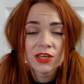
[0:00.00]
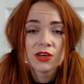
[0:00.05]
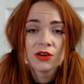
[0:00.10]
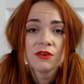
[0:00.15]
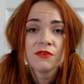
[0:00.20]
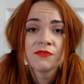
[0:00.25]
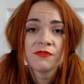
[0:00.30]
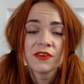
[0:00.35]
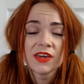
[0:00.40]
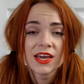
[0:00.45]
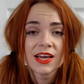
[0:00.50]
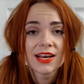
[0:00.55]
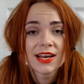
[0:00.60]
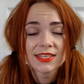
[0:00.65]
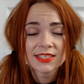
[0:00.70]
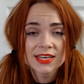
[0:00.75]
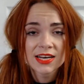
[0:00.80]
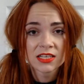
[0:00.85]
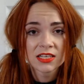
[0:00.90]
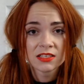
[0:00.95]
feel as
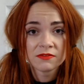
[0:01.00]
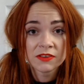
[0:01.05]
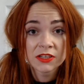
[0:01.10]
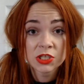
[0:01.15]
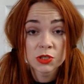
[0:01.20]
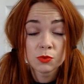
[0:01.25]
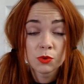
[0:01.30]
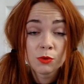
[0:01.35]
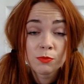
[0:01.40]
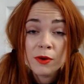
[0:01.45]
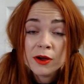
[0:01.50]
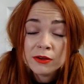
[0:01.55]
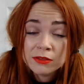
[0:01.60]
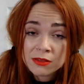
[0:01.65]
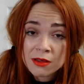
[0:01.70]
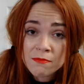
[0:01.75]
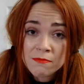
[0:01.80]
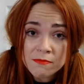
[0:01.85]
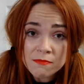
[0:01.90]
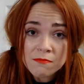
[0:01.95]
an individual, both
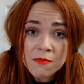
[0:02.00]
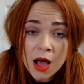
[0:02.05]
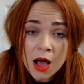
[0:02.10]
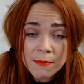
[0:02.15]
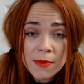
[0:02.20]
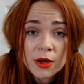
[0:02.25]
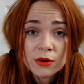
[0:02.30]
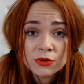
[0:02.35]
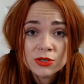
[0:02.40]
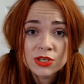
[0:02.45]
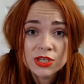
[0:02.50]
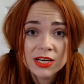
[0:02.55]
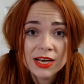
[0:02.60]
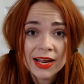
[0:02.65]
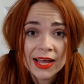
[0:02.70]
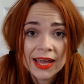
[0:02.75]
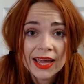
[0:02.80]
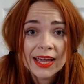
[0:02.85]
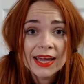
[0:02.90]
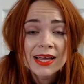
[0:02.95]

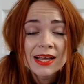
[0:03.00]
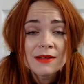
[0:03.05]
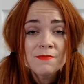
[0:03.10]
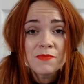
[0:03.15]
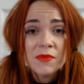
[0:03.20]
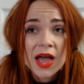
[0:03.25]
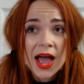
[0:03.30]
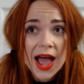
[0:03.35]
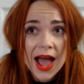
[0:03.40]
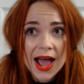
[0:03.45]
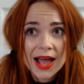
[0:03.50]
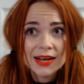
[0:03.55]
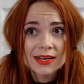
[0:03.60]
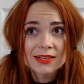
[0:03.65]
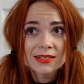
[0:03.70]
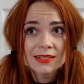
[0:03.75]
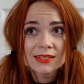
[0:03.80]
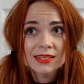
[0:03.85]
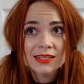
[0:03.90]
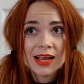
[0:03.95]
emotionally
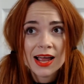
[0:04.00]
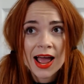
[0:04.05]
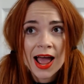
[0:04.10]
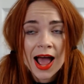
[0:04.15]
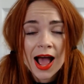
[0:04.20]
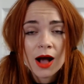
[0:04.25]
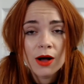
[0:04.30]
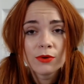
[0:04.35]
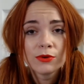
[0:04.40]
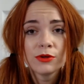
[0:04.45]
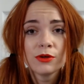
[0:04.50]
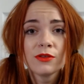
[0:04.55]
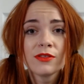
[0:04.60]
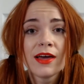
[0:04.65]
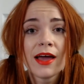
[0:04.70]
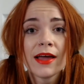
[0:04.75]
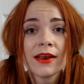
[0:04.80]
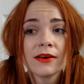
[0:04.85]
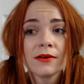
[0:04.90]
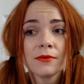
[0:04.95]
and how you
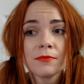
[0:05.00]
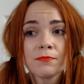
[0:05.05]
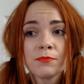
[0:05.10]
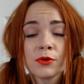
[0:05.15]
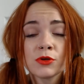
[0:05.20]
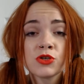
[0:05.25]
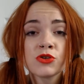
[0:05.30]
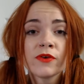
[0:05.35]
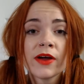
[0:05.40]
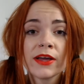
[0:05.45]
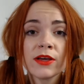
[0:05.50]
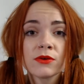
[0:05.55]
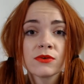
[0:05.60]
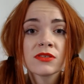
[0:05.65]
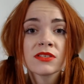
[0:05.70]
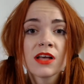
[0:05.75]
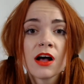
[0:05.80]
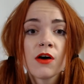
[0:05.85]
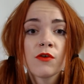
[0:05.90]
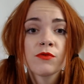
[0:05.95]
then portray
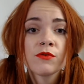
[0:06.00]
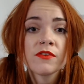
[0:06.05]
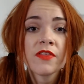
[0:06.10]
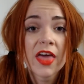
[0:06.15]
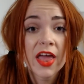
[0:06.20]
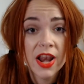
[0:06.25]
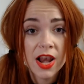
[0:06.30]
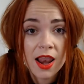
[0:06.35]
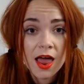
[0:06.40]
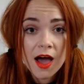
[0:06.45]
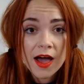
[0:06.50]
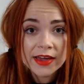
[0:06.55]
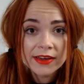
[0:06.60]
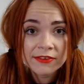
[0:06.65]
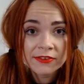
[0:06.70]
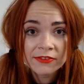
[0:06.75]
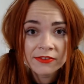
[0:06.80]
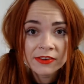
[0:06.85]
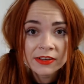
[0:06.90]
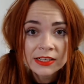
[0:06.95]
yourself within
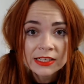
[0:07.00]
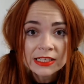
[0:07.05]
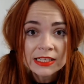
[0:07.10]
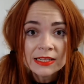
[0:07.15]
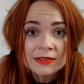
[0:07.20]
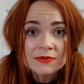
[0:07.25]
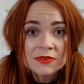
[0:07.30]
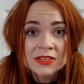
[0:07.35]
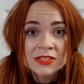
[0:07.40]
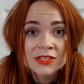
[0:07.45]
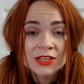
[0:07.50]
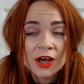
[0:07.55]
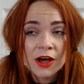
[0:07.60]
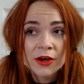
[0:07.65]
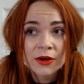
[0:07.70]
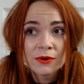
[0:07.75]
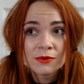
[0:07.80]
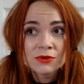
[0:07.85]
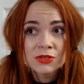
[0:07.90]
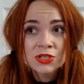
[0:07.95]
life.
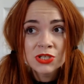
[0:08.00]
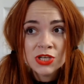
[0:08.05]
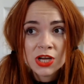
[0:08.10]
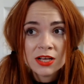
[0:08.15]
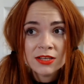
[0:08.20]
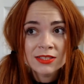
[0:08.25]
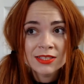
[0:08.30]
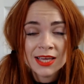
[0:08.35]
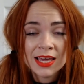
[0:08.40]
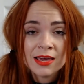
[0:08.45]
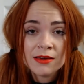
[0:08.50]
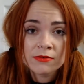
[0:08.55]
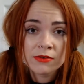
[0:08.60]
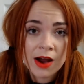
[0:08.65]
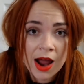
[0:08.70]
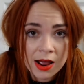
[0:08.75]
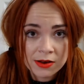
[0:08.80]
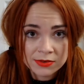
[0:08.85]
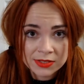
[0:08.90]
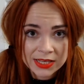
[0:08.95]
So just keep
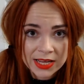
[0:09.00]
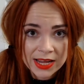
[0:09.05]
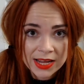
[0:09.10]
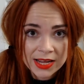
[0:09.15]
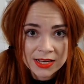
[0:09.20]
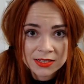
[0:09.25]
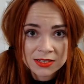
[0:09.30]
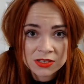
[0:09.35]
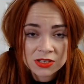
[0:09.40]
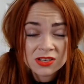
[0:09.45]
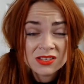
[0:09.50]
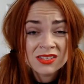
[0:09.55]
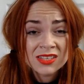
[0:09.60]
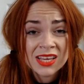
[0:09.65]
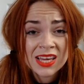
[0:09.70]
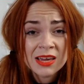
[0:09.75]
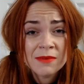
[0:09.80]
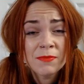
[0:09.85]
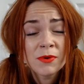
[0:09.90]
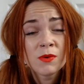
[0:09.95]
grounded, just
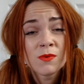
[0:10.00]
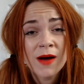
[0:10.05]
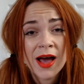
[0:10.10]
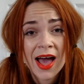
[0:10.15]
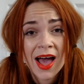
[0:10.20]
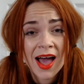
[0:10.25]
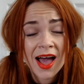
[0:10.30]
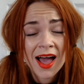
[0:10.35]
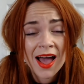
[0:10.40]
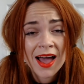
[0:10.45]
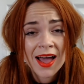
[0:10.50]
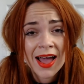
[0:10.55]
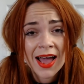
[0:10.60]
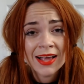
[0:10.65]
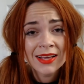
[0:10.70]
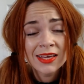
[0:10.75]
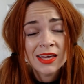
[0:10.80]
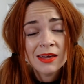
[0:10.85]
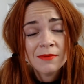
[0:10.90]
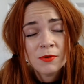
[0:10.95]
keep aware, and
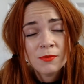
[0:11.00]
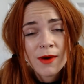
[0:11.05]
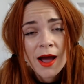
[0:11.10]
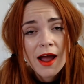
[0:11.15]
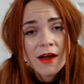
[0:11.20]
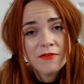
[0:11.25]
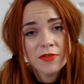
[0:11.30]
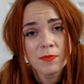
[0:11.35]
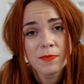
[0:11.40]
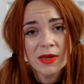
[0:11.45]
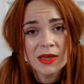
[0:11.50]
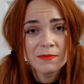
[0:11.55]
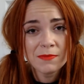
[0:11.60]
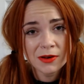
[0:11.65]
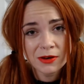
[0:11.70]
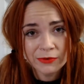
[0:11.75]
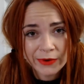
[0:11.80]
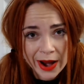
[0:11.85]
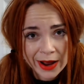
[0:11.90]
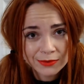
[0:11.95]
keep aware of the people
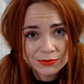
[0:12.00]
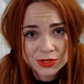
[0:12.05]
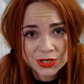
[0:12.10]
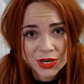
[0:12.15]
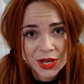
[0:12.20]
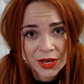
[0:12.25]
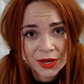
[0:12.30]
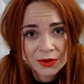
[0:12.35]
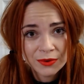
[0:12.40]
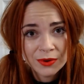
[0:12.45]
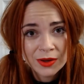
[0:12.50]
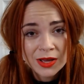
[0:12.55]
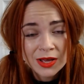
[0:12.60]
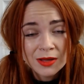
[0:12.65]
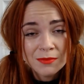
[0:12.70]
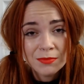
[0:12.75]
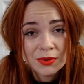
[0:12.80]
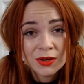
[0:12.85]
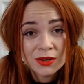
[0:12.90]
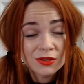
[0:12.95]
around you,
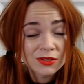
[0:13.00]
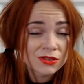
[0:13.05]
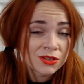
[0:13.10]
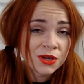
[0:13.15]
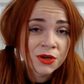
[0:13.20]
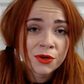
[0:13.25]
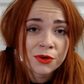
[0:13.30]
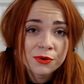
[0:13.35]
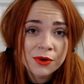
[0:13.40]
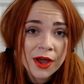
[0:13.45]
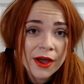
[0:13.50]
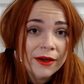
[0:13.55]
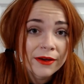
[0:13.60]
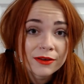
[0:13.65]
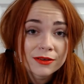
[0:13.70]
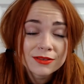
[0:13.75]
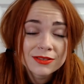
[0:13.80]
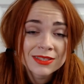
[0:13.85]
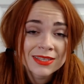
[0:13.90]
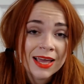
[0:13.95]
because who
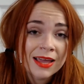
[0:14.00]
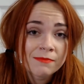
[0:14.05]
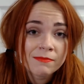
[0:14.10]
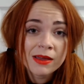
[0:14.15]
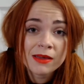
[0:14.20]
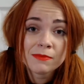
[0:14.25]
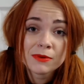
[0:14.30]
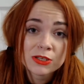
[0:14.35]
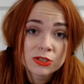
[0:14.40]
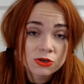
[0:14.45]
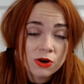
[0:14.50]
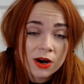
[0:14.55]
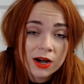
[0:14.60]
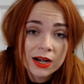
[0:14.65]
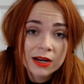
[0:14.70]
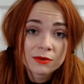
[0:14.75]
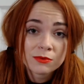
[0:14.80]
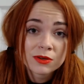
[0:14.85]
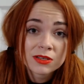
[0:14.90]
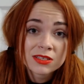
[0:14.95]
knows, they may be
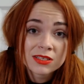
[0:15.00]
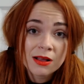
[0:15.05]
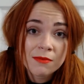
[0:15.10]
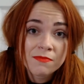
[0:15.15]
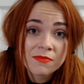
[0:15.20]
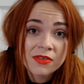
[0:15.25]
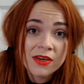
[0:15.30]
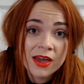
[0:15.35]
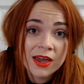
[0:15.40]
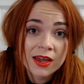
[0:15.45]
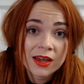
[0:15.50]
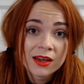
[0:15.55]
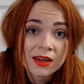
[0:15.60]
struggling with something